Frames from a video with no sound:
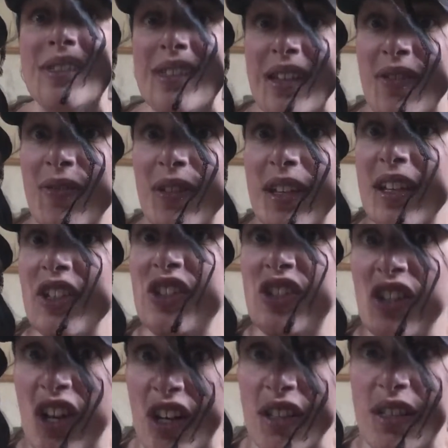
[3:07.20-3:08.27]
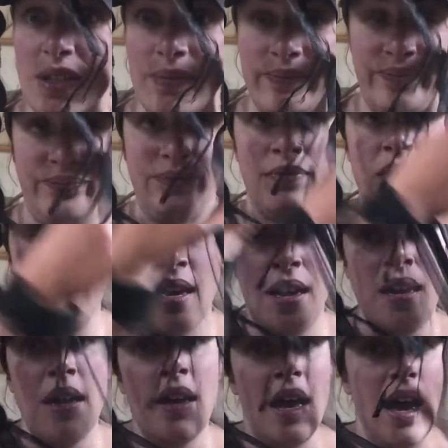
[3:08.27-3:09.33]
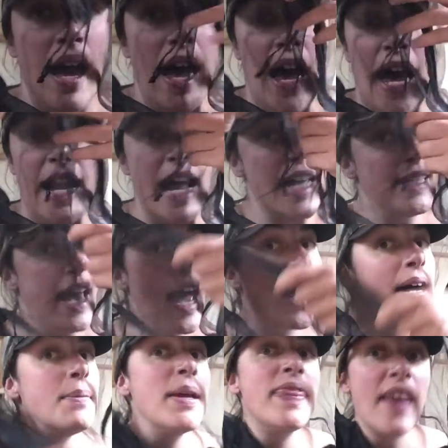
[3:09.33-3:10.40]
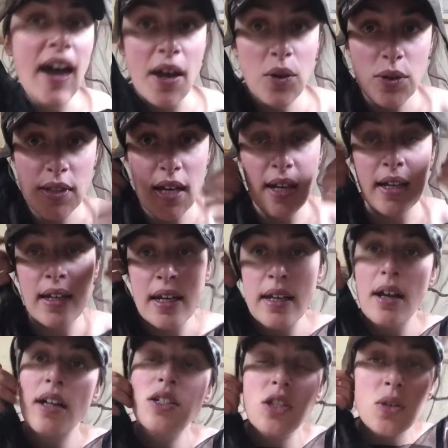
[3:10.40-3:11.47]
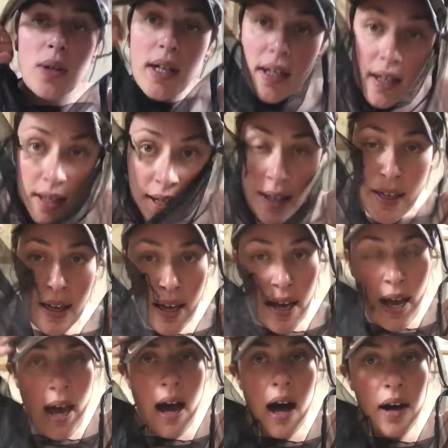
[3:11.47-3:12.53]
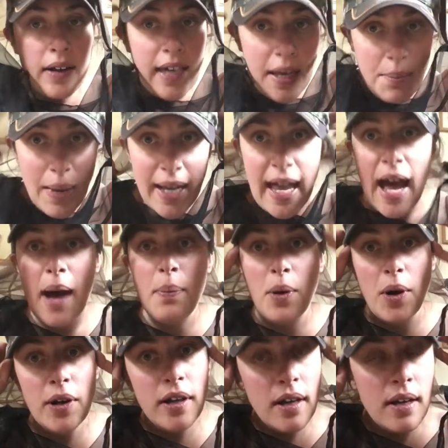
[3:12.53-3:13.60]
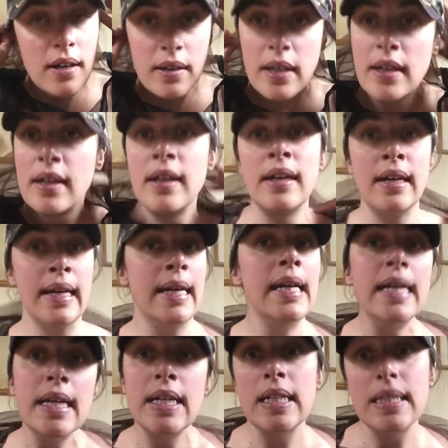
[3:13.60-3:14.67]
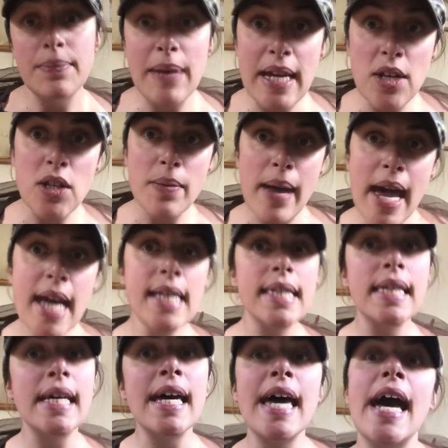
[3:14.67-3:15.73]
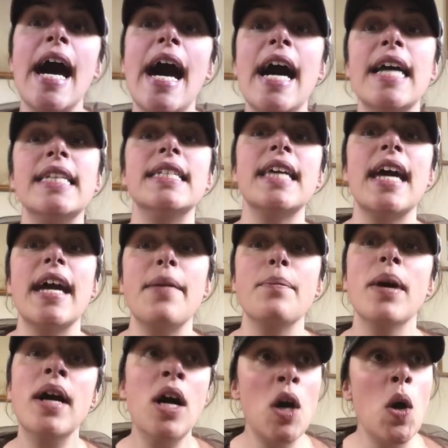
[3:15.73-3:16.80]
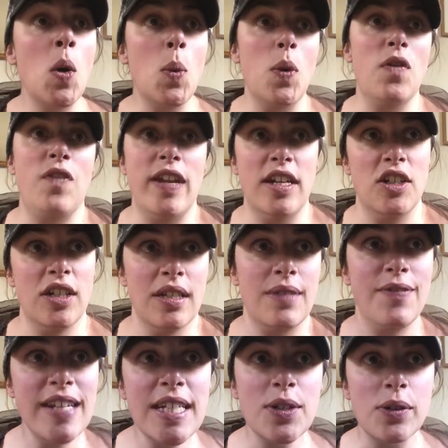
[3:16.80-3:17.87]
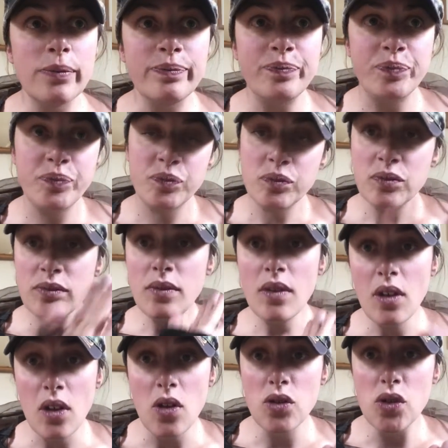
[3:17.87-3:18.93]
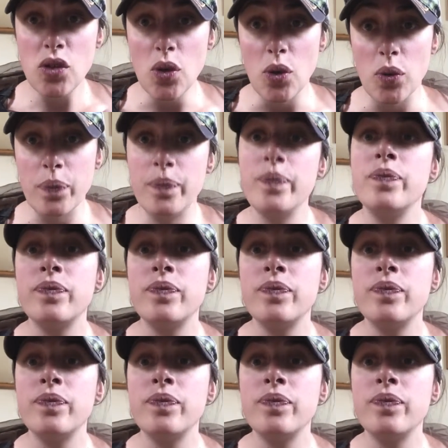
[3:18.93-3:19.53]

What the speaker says: safely shut. And as I am in the house, I can undo it. I'll keep my cap on because my hair's a mess, and we'll finish this video. So,